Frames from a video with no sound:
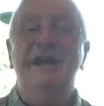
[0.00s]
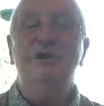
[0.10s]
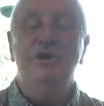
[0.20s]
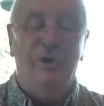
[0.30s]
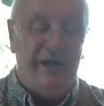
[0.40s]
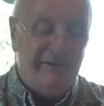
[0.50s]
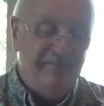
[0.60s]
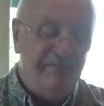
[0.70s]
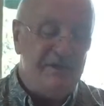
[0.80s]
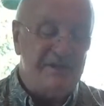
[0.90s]
Enjoy.
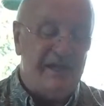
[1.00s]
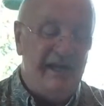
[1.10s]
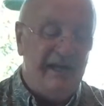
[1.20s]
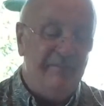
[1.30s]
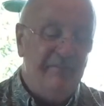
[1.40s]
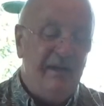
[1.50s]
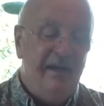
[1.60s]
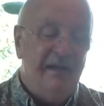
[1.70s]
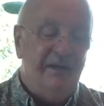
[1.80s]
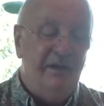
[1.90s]
Just kidding.
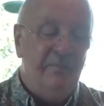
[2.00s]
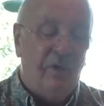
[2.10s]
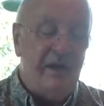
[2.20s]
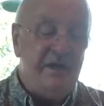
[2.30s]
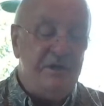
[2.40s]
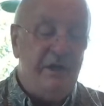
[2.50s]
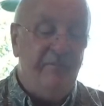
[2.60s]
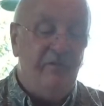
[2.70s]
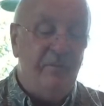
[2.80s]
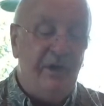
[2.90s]
Good morning to
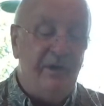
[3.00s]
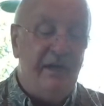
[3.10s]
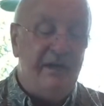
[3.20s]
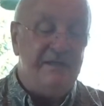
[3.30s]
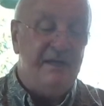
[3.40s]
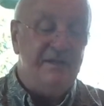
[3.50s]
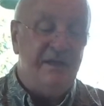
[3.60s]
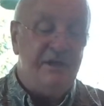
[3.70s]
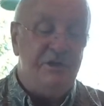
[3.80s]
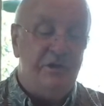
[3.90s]
Jim Vermillion. He says,
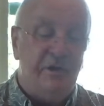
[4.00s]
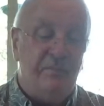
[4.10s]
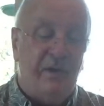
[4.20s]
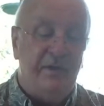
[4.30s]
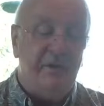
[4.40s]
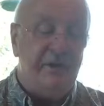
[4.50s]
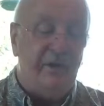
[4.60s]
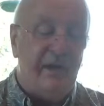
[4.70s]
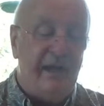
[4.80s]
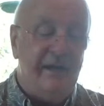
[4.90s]
Nice shirt, brother.
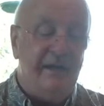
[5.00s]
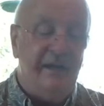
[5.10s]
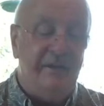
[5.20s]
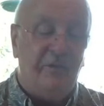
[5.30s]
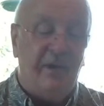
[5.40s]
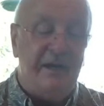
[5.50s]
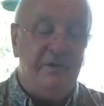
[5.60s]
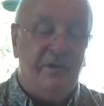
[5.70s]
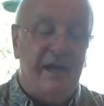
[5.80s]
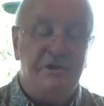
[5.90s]
You're heading in the right
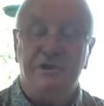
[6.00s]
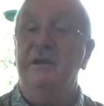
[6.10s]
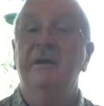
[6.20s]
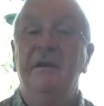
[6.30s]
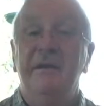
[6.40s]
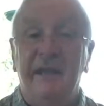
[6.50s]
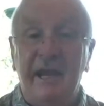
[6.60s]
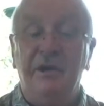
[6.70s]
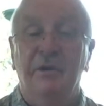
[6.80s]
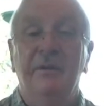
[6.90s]
direction.
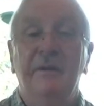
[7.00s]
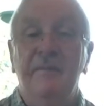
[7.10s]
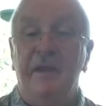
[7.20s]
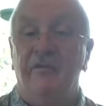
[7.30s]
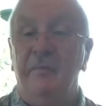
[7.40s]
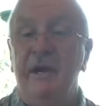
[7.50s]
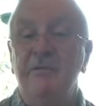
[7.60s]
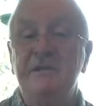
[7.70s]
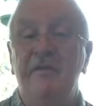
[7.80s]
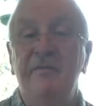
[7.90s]
Thank you. Everybody
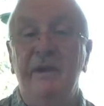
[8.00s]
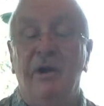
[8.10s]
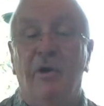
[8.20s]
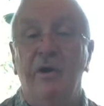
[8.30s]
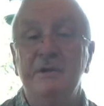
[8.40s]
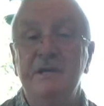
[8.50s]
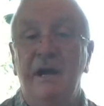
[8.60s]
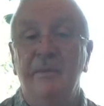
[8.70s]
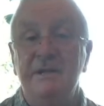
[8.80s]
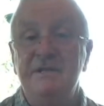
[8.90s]
was giving me a hard
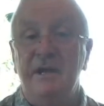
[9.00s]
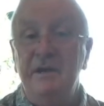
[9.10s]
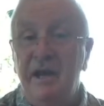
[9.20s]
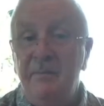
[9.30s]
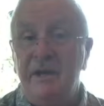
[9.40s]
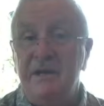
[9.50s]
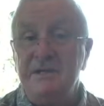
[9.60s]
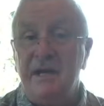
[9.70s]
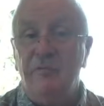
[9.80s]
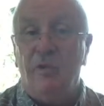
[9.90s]
time on Sunday
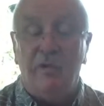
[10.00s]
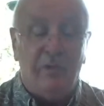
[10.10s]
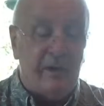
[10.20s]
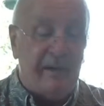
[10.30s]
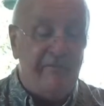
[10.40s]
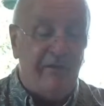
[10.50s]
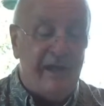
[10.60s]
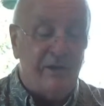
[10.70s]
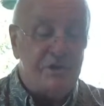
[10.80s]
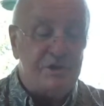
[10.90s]
because I wore one of my
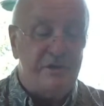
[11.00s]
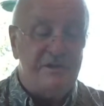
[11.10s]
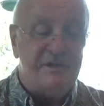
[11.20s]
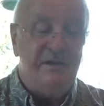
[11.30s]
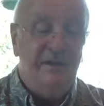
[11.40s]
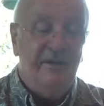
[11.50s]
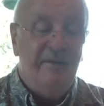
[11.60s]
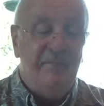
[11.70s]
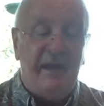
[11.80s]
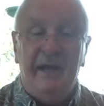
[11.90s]
flannel shirts,
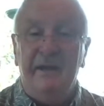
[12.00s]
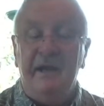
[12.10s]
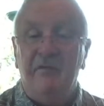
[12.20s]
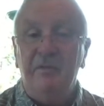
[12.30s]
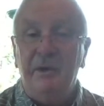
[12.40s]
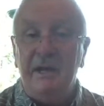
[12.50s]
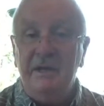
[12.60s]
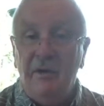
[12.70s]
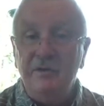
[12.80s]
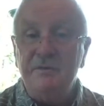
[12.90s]
and everybody
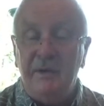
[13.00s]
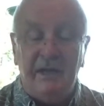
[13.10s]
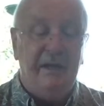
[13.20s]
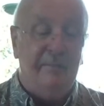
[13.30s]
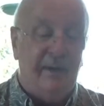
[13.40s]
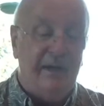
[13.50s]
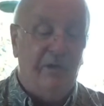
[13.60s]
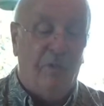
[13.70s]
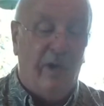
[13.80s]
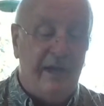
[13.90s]
knows me in my
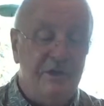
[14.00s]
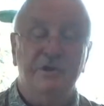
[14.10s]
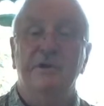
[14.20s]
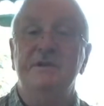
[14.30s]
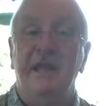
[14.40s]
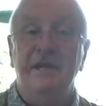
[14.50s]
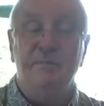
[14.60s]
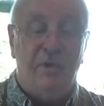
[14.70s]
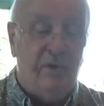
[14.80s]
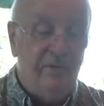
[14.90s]
Hawaiian shirts. Thanks,
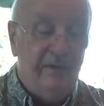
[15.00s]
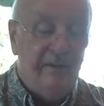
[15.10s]
bro.